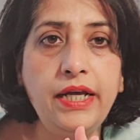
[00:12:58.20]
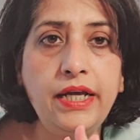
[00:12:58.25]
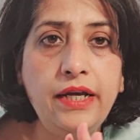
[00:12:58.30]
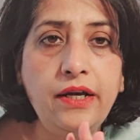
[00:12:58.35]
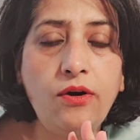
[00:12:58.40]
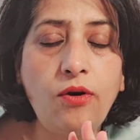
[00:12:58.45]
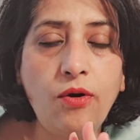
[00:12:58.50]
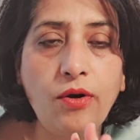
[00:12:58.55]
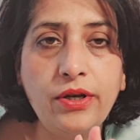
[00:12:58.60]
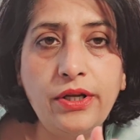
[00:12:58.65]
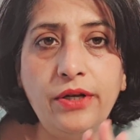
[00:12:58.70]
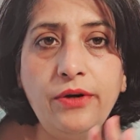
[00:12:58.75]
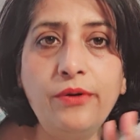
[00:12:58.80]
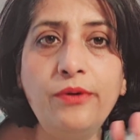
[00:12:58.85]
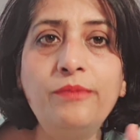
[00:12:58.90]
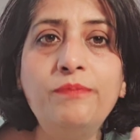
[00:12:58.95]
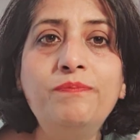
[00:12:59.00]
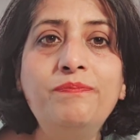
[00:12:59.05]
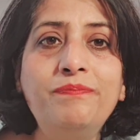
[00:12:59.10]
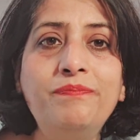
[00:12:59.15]
on
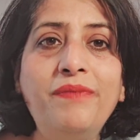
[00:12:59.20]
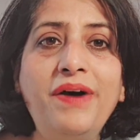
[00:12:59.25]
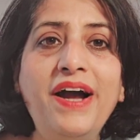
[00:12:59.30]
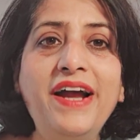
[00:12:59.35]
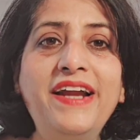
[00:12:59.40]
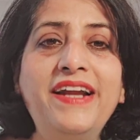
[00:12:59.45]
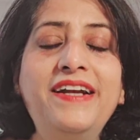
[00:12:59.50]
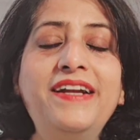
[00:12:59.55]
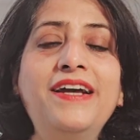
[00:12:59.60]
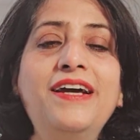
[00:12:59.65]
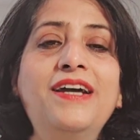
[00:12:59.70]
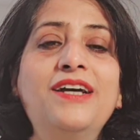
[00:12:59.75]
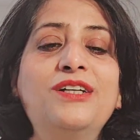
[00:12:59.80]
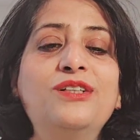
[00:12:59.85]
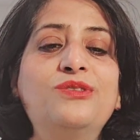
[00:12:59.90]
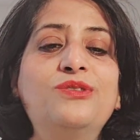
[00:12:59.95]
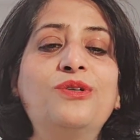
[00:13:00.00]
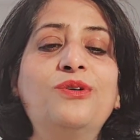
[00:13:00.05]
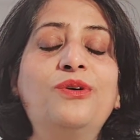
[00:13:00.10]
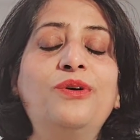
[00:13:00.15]
your mind.
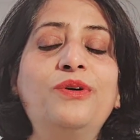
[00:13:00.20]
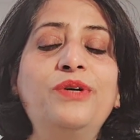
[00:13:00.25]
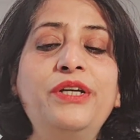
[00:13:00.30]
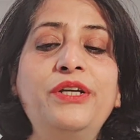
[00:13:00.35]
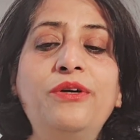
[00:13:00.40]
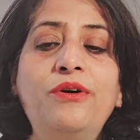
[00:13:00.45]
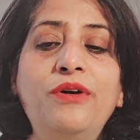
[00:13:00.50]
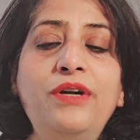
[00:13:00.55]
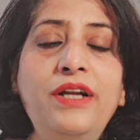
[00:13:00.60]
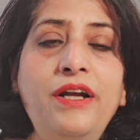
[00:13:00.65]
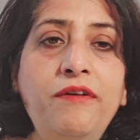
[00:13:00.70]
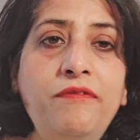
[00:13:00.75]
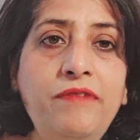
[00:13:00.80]
So your love